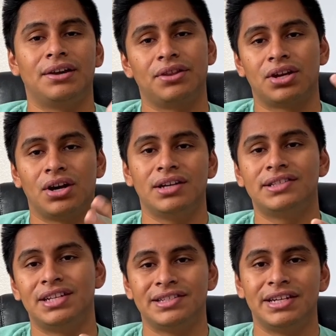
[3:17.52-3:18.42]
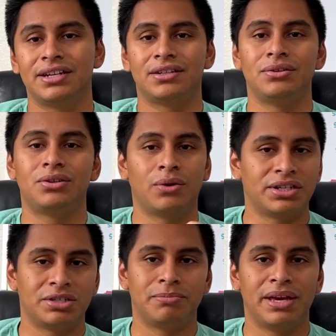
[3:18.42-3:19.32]
Now the cost doesn't include
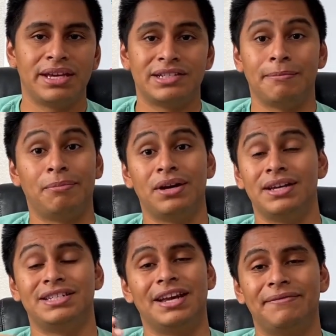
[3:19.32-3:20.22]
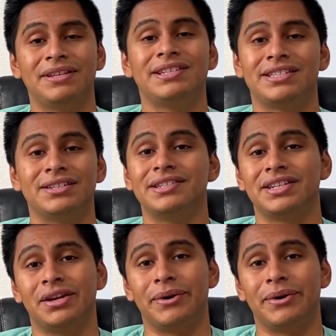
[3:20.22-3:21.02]
question banks, but it definitely still is a good